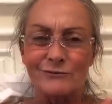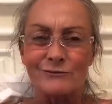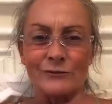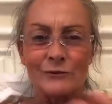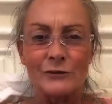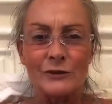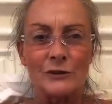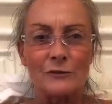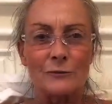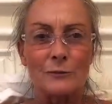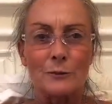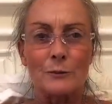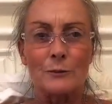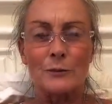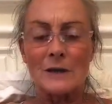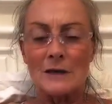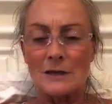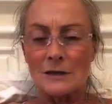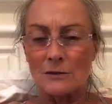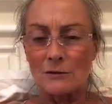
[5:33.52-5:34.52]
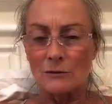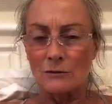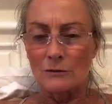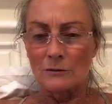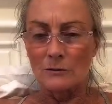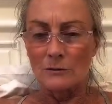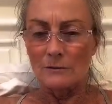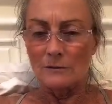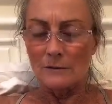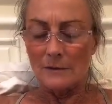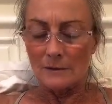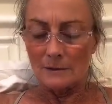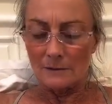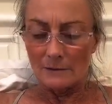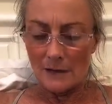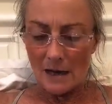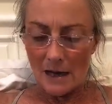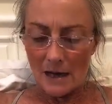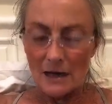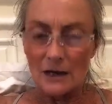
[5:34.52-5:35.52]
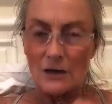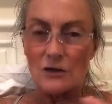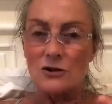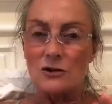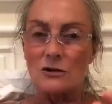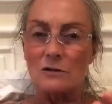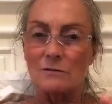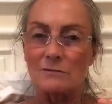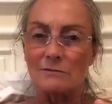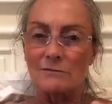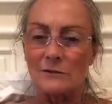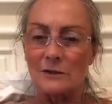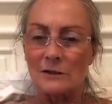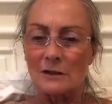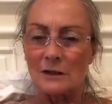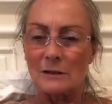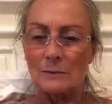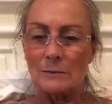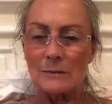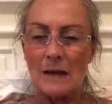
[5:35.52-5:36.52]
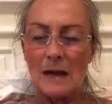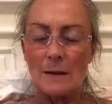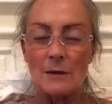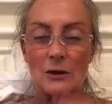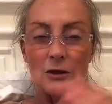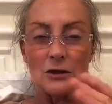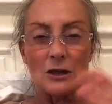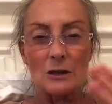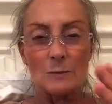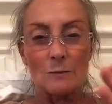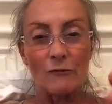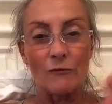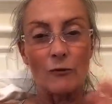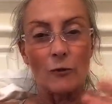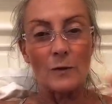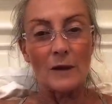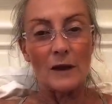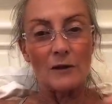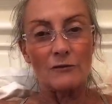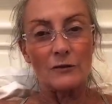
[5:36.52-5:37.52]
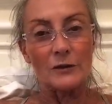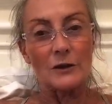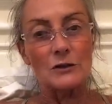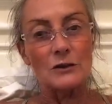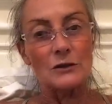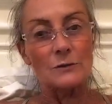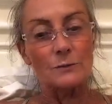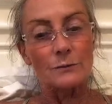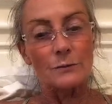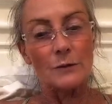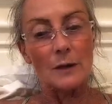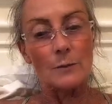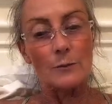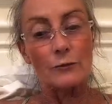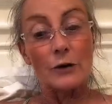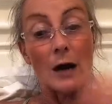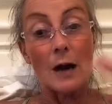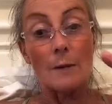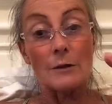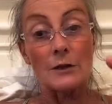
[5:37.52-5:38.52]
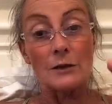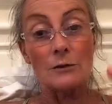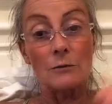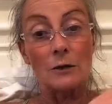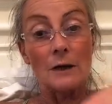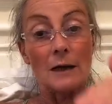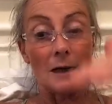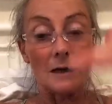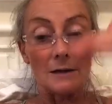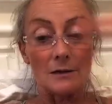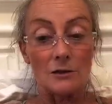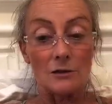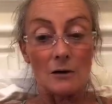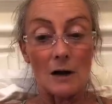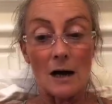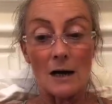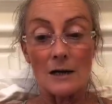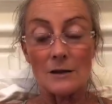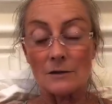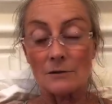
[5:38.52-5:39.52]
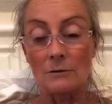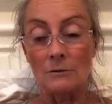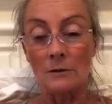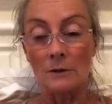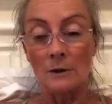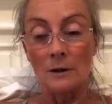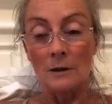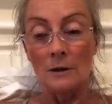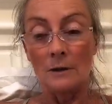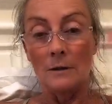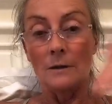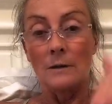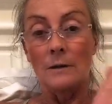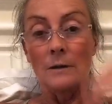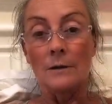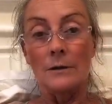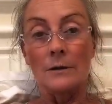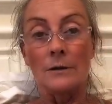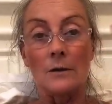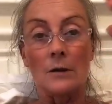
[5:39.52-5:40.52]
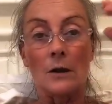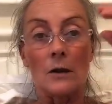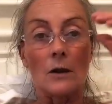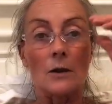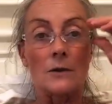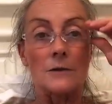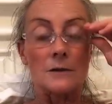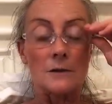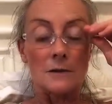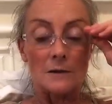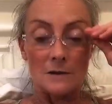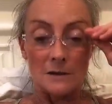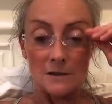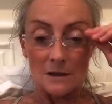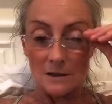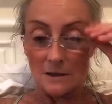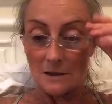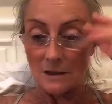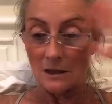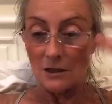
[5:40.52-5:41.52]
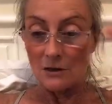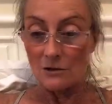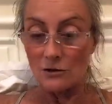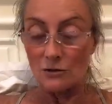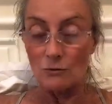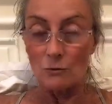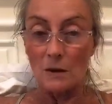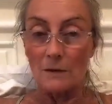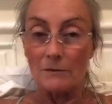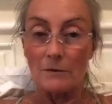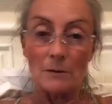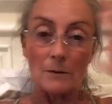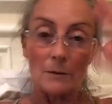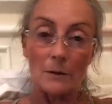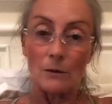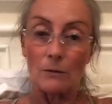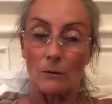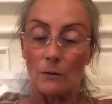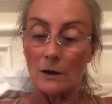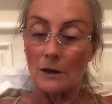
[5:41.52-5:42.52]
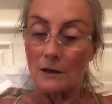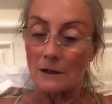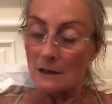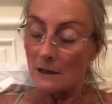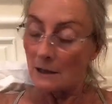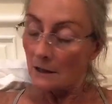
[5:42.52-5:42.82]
sort of preschool age, maybe just before they finish primary school and head to high school, the last senior school, whatever you want to call it.